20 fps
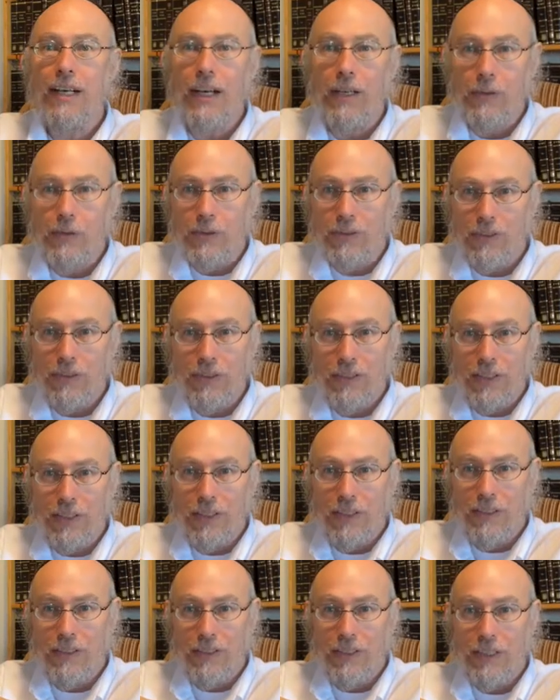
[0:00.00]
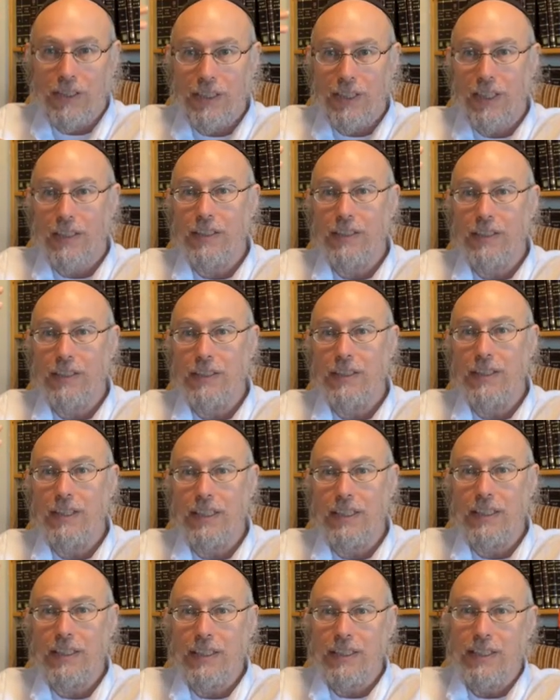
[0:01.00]
out. There's
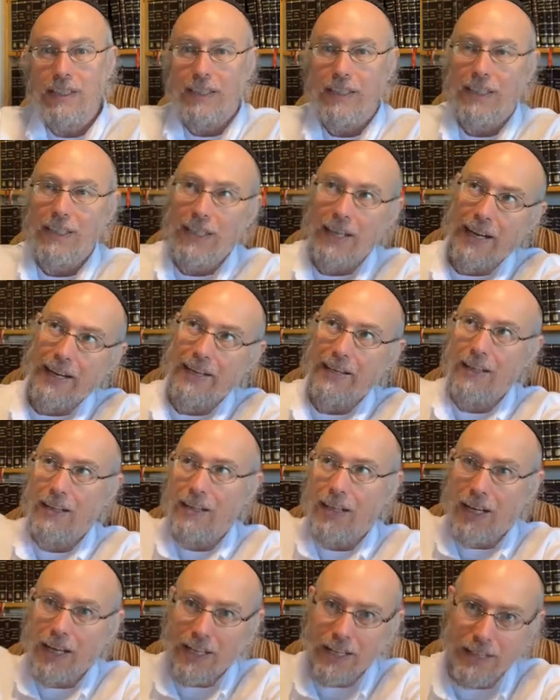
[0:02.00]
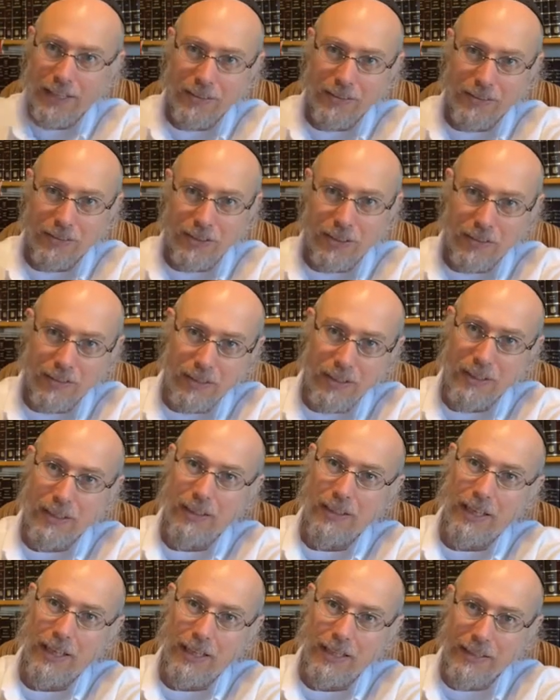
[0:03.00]
suddenly a line, there's
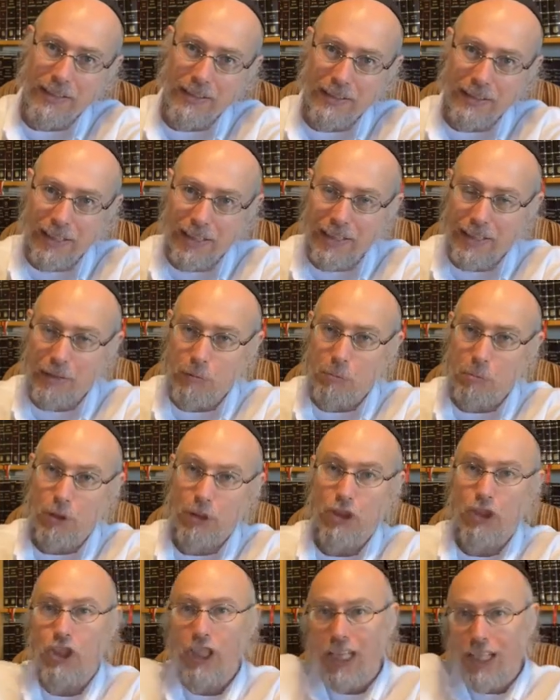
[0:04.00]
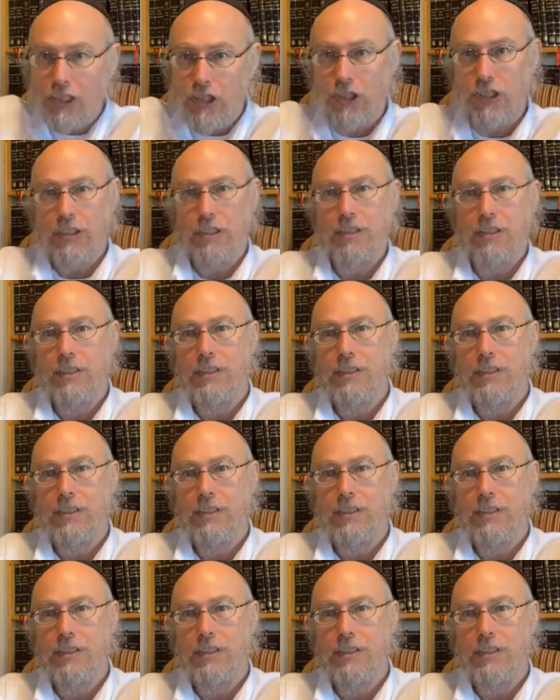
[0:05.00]
suddenly a, a projection